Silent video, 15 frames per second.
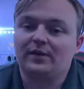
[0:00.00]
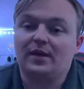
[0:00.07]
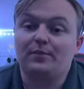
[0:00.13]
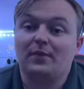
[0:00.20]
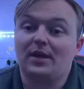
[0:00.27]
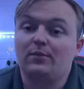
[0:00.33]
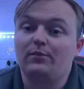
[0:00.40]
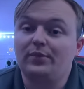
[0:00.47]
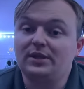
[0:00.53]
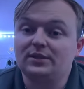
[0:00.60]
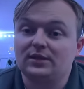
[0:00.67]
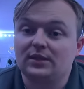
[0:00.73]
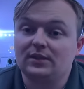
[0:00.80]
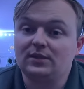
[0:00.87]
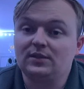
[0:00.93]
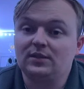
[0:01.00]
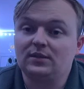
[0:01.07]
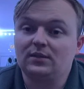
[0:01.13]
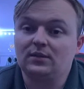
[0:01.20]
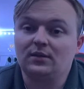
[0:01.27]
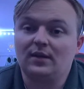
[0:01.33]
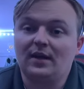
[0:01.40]
and my business.
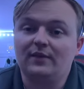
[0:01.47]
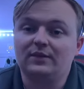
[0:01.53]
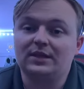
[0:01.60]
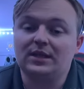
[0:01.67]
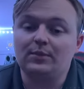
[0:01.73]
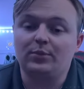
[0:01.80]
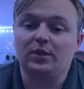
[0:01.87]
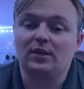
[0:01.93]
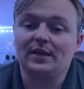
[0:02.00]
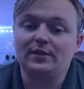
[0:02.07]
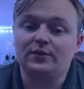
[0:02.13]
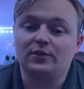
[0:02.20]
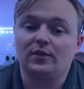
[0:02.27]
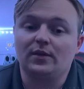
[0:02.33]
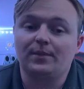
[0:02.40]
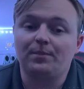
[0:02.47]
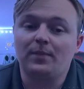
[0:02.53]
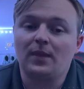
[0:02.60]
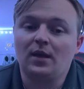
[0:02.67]
I have to keep the lights on.